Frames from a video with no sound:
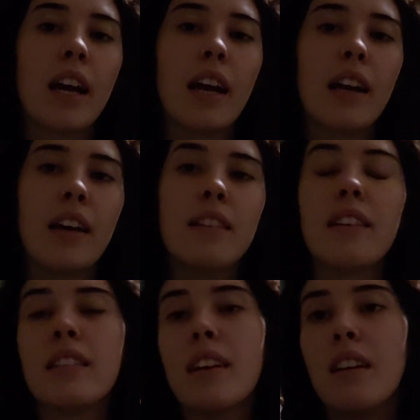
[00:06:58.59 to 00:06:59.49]
and I
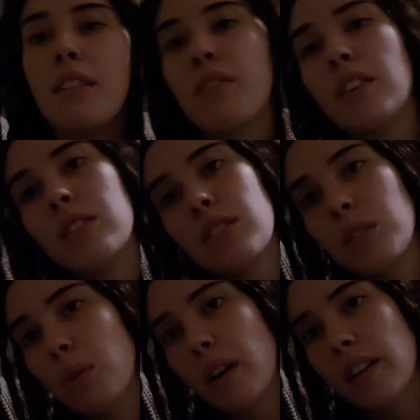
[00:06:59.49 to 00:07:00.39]
think that it fits
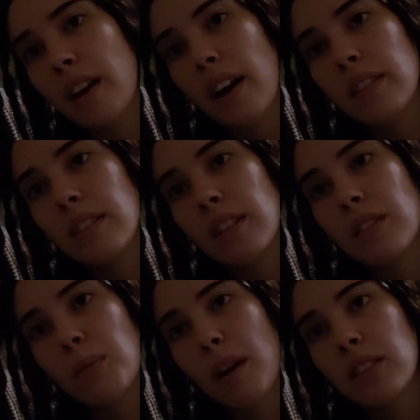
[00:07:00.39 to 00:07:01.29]
the way that I live
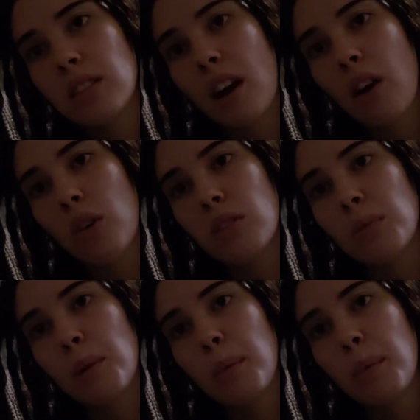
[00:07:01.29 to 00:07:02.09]
in my style a little bit